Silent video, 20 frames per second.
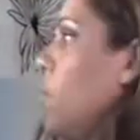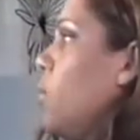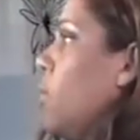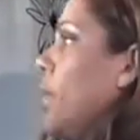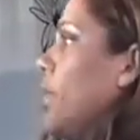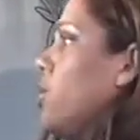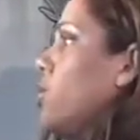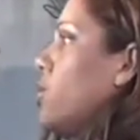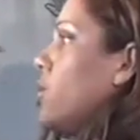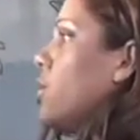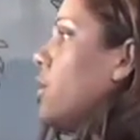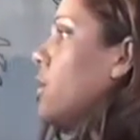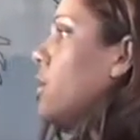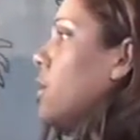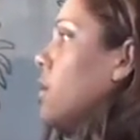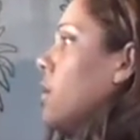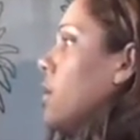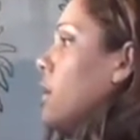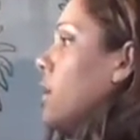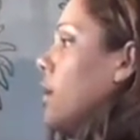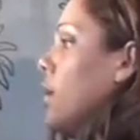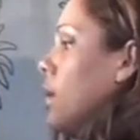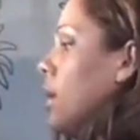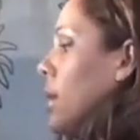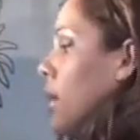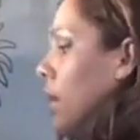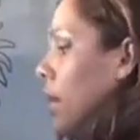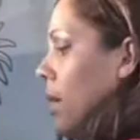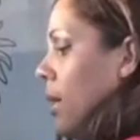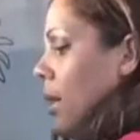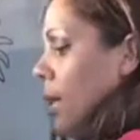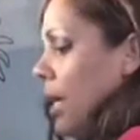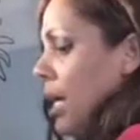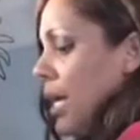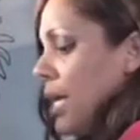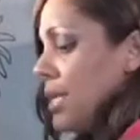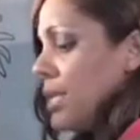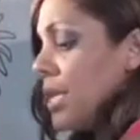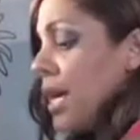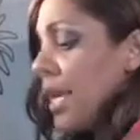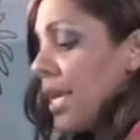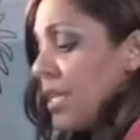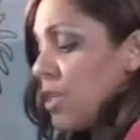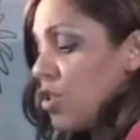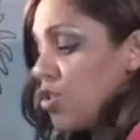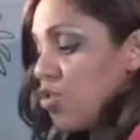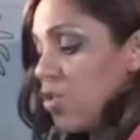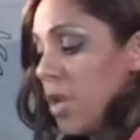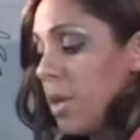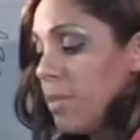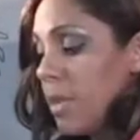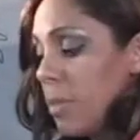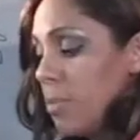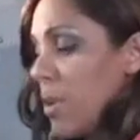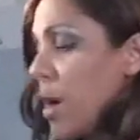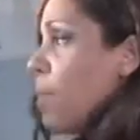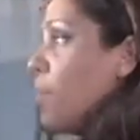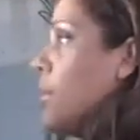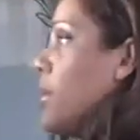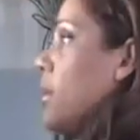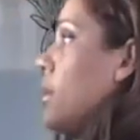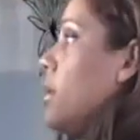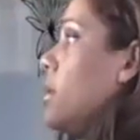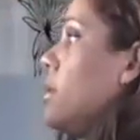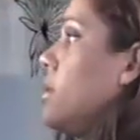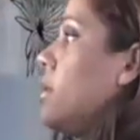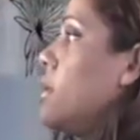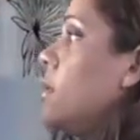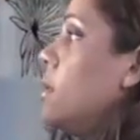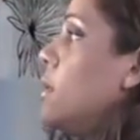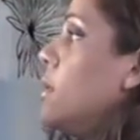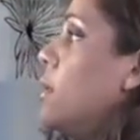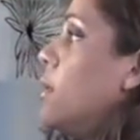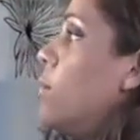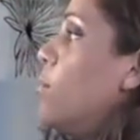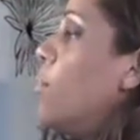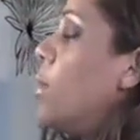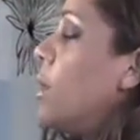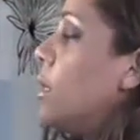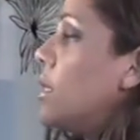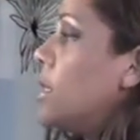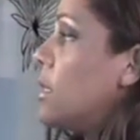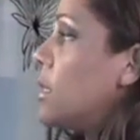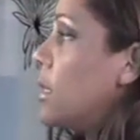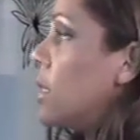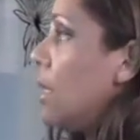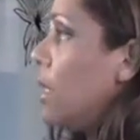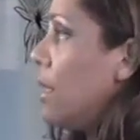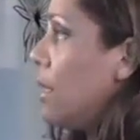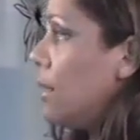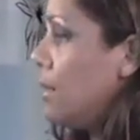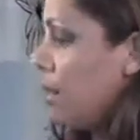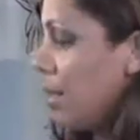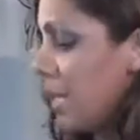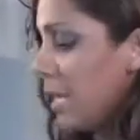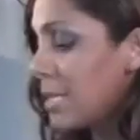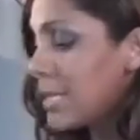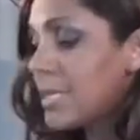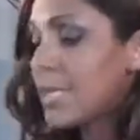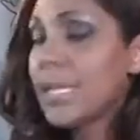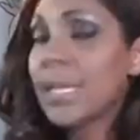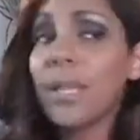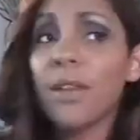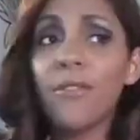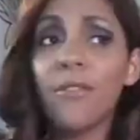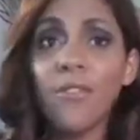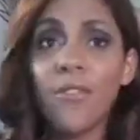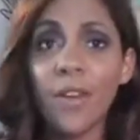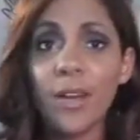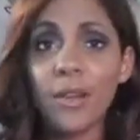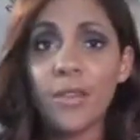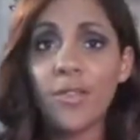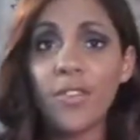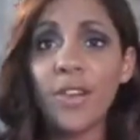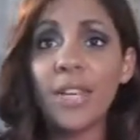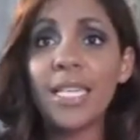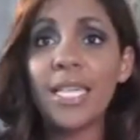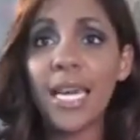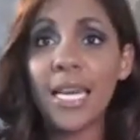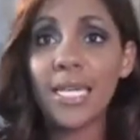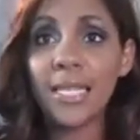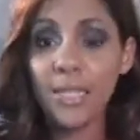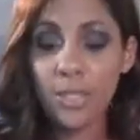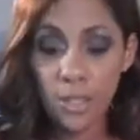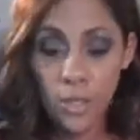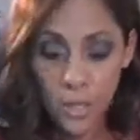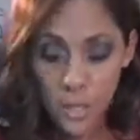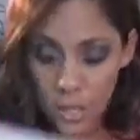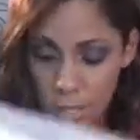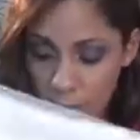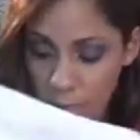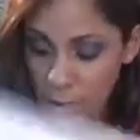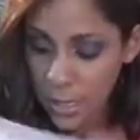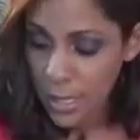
which is not extremely popular, but it's still a very, very nice look,